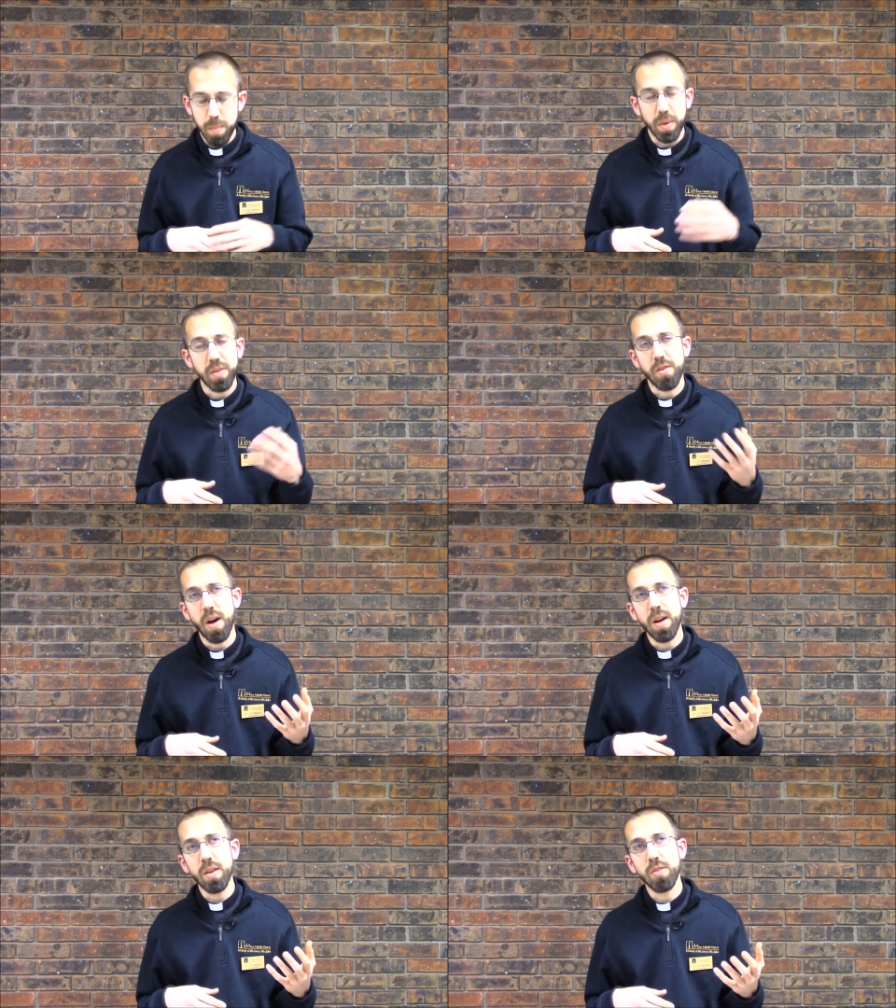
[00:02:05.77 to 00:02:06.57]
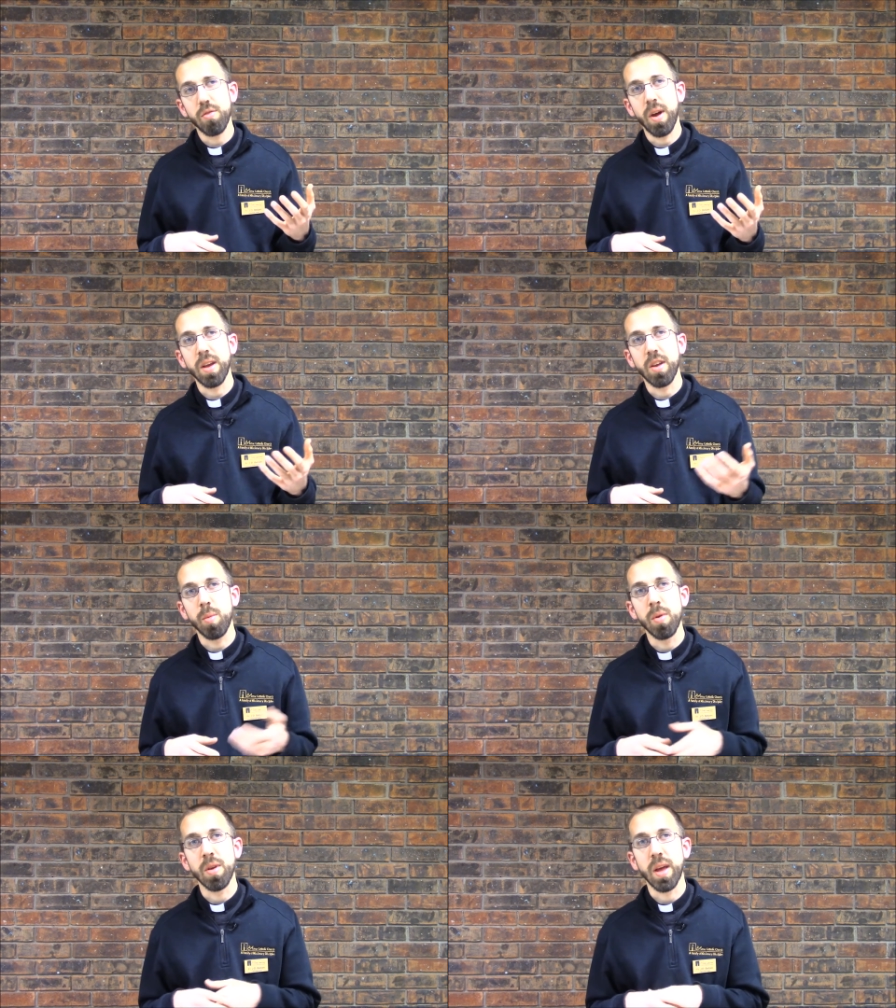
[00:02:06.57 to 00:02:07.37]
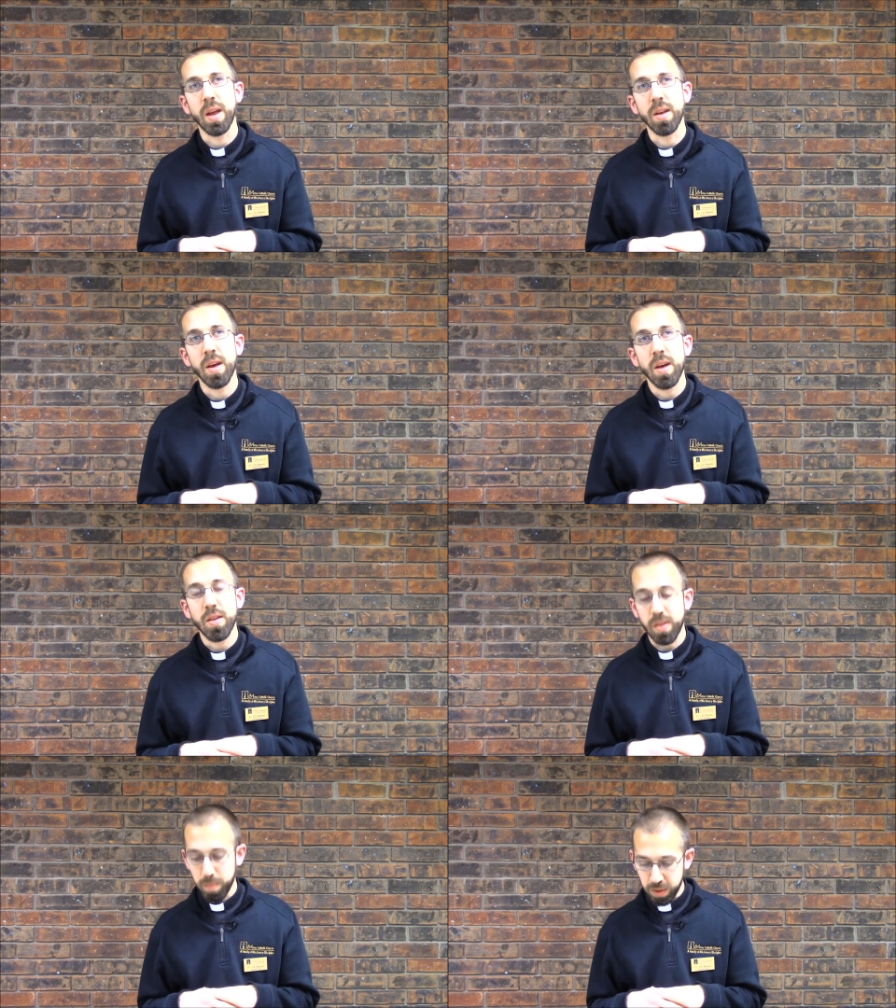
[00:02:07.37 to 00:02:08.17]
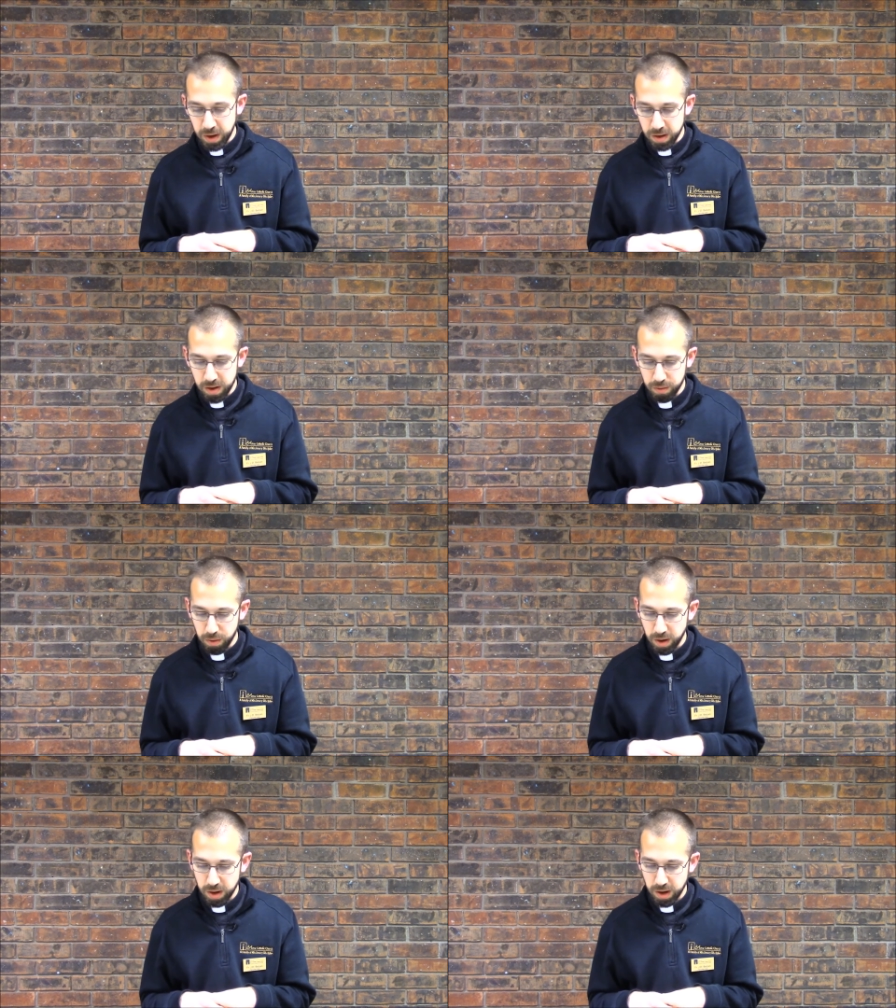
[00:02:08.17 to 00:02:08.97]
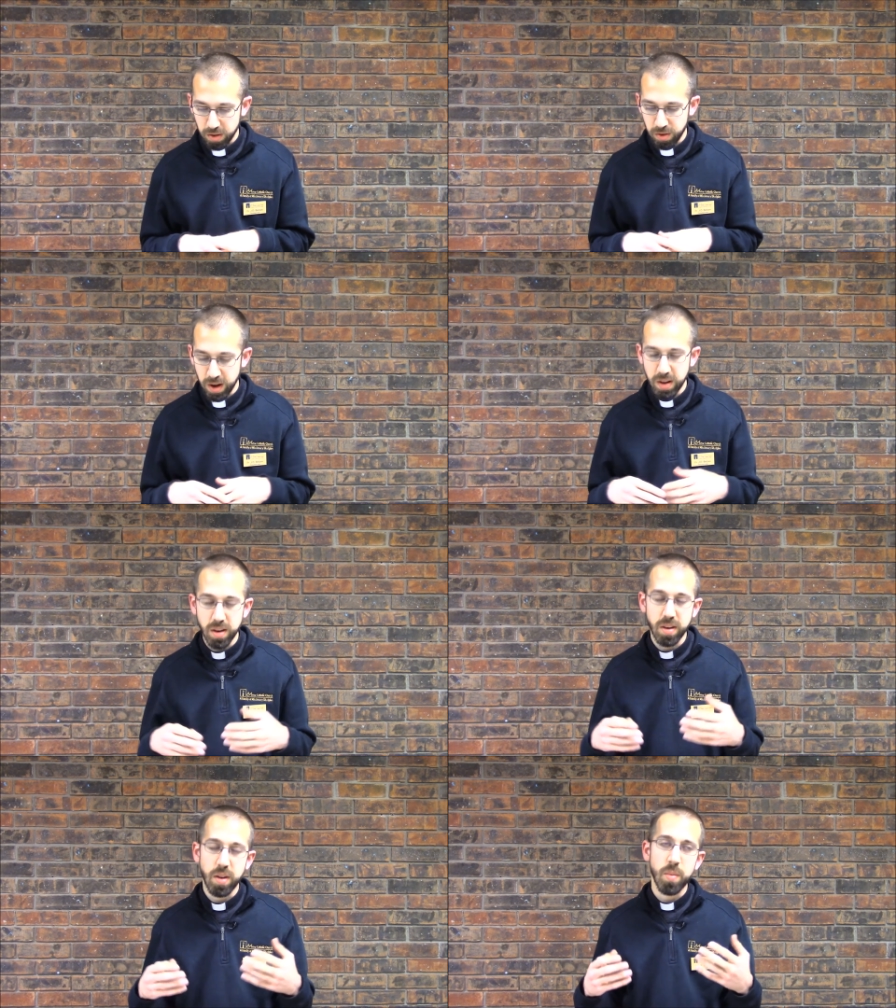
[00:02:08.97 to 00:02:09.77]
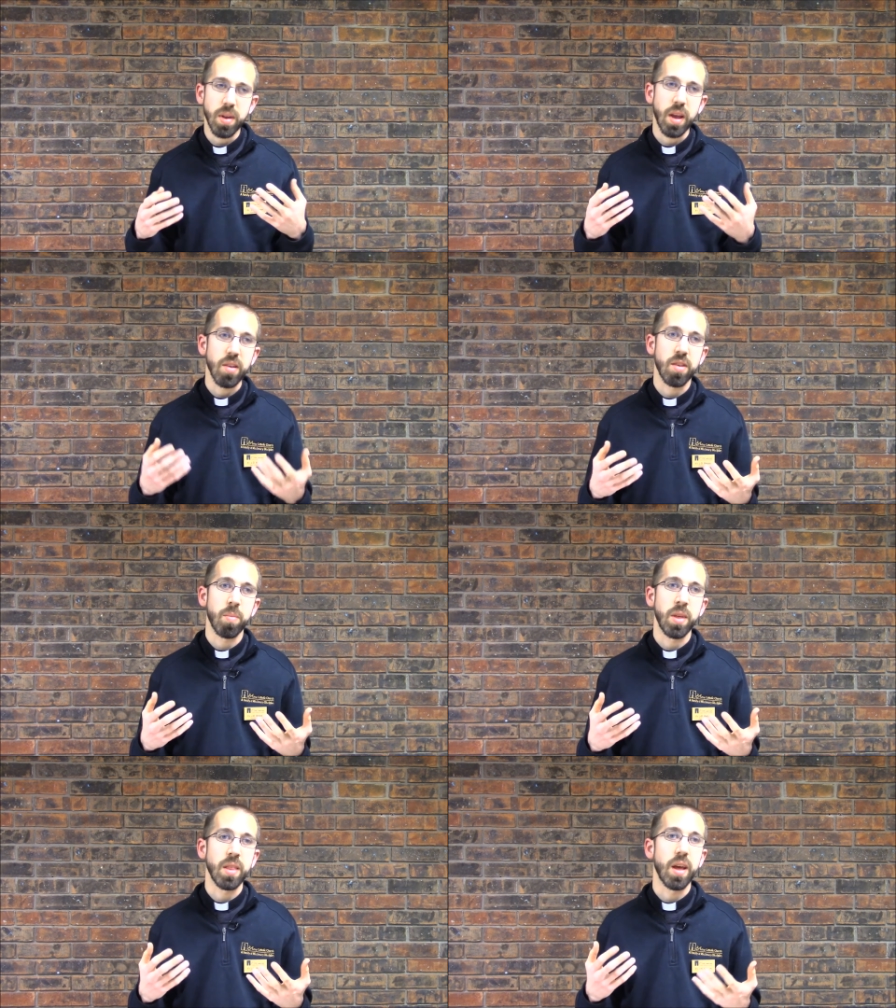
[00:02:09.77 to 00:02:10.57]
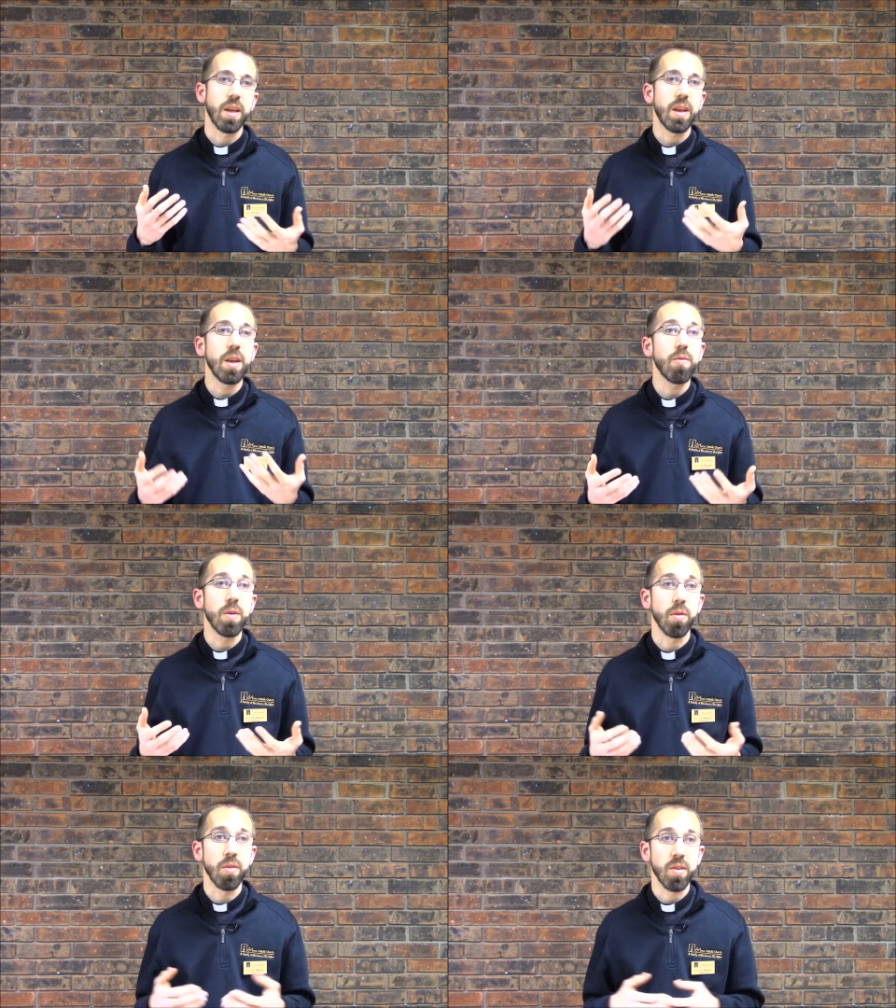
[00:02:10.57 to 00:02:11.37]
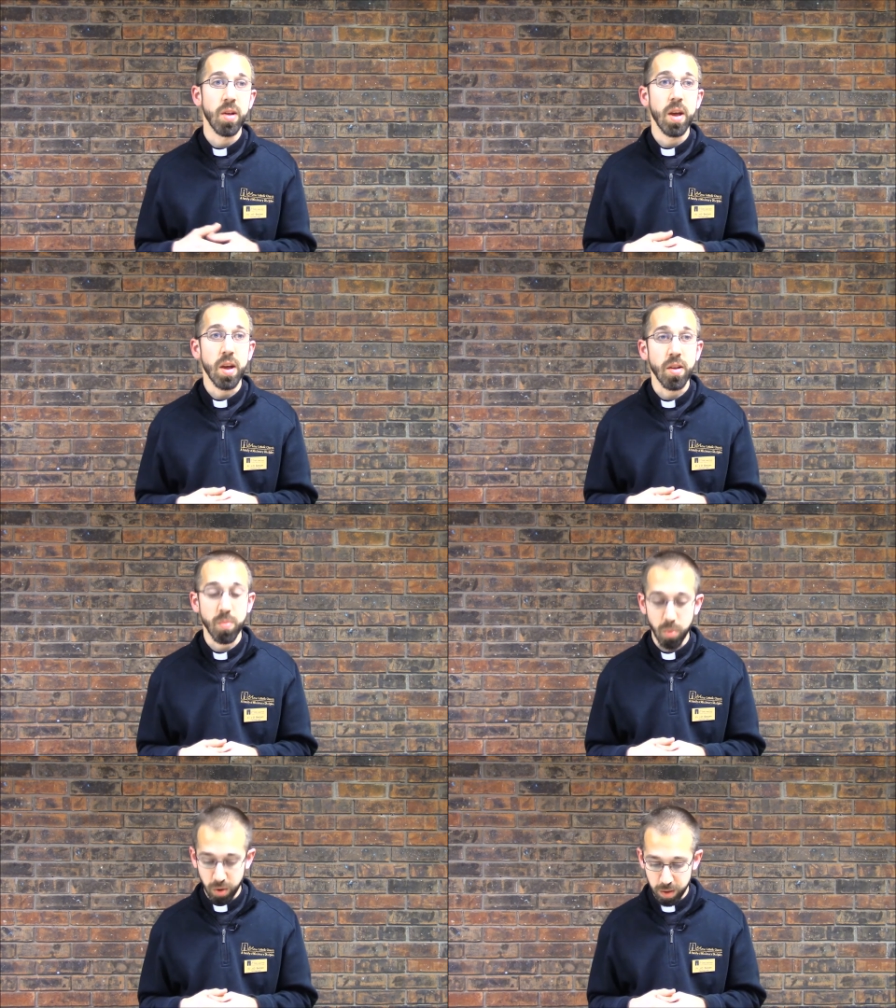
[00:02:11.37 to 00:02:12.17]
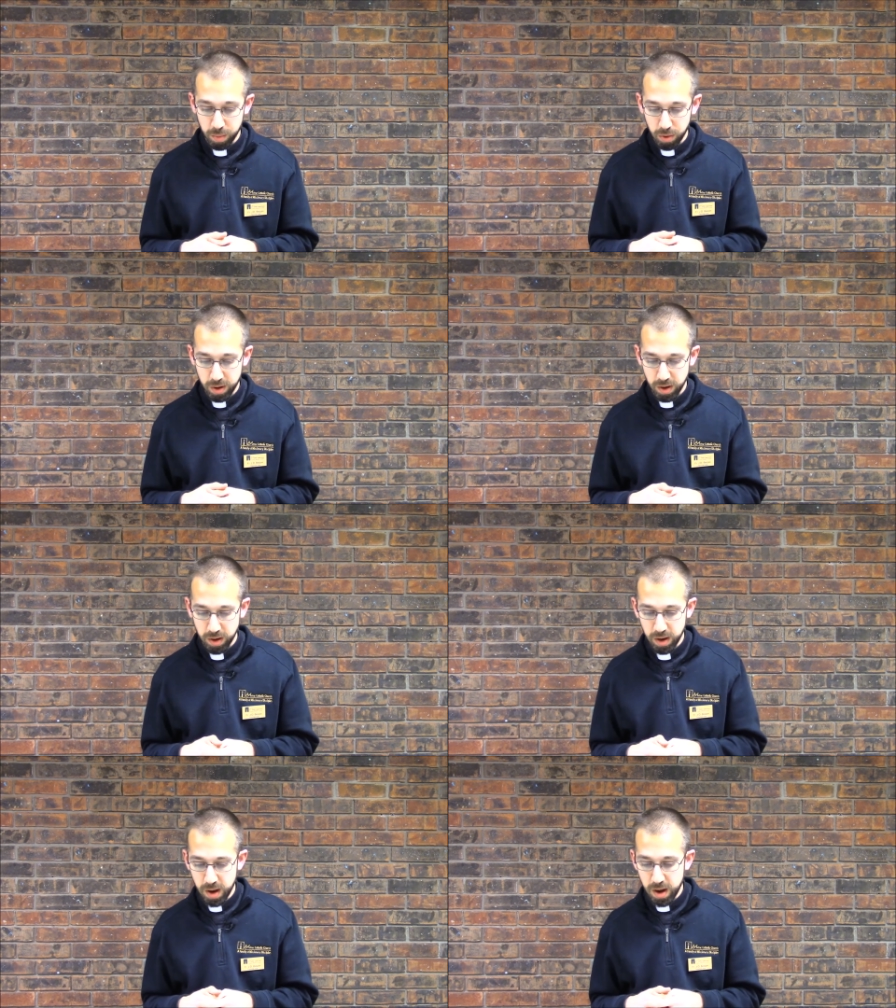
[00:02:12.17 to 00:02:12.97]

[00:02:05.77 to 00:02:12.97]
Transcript: But John is trying to communicate something different. He's trying to communicate something that he feels is more important.